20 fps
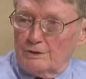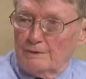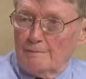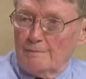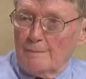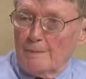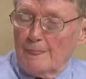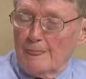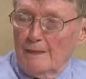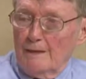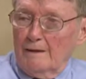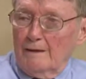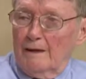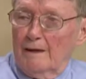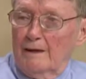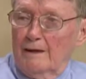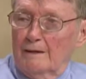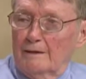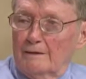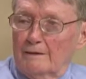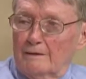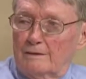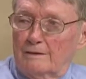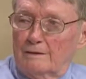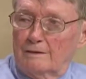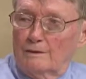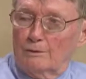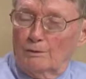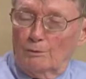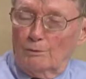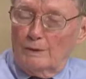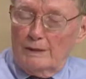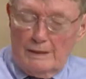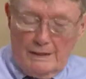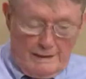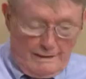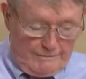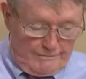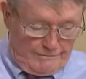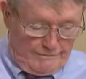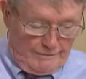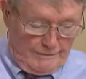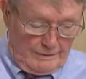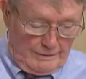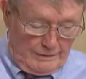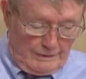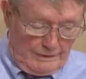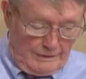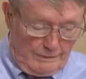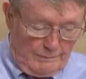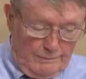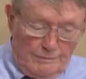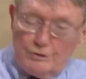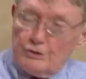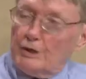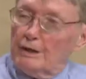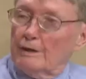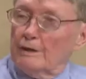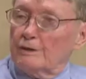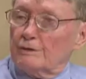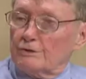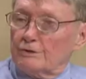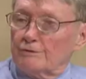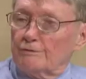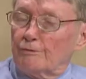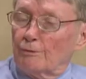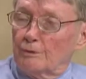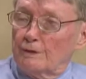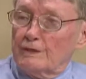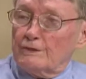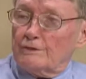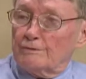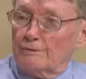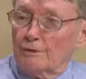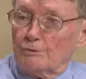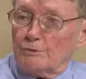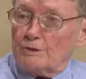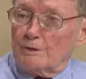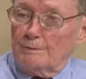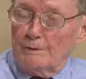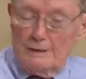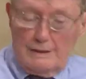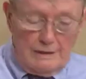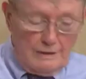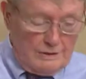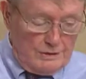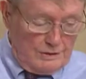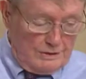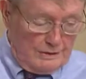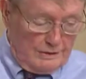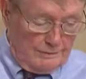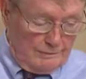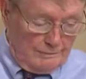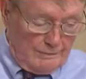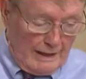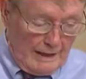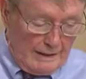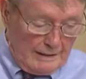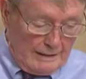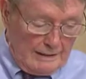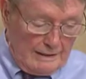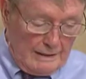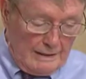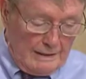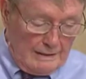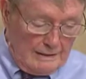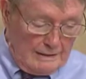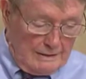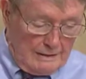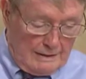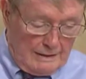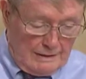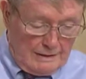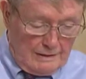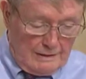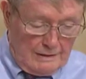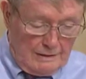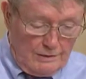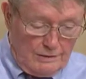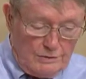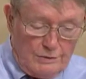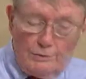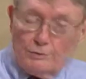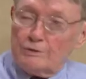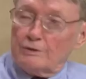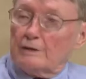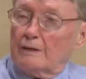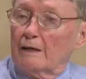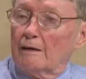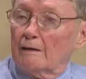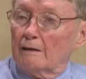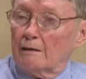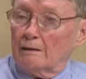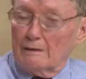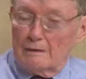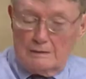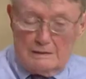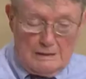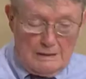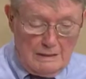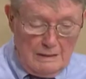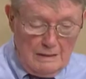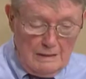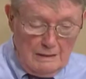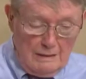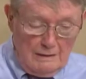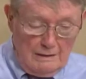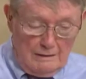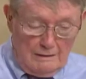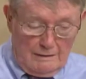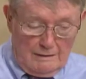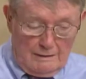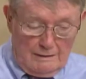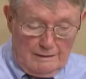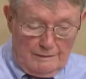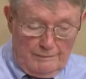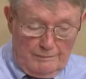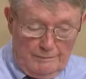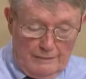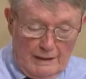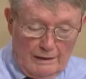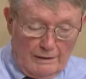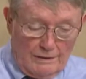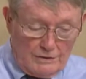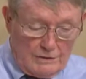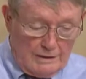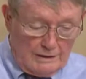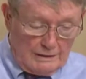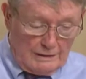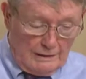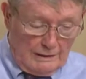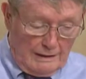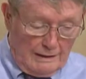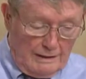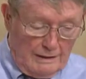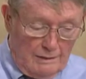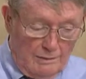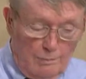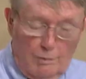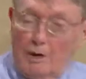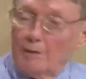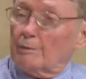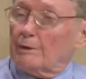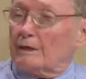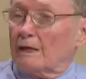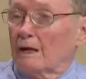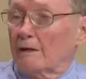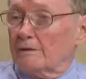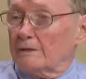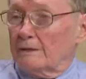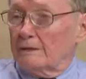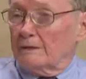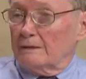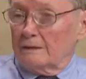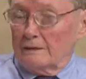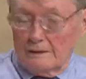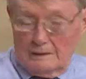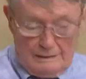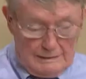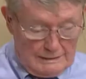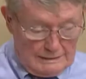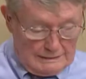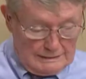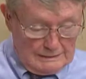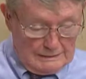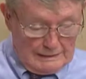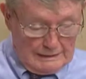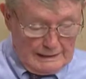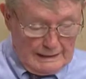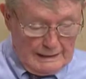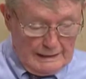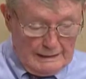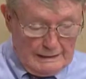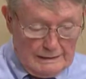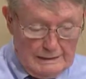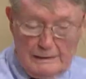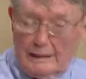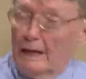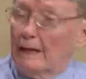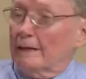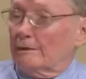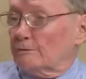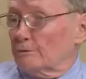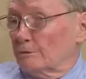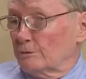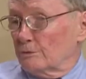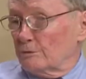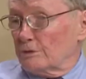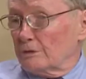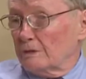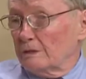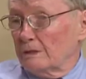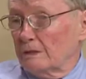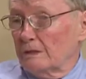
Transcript: Oh, okay. And we have have um, chairs for each of those committees, um, Anna Dean and uh, Susan Gerhard, um, Ellen Sinclair, Barbara Kauke, uh, Andrews.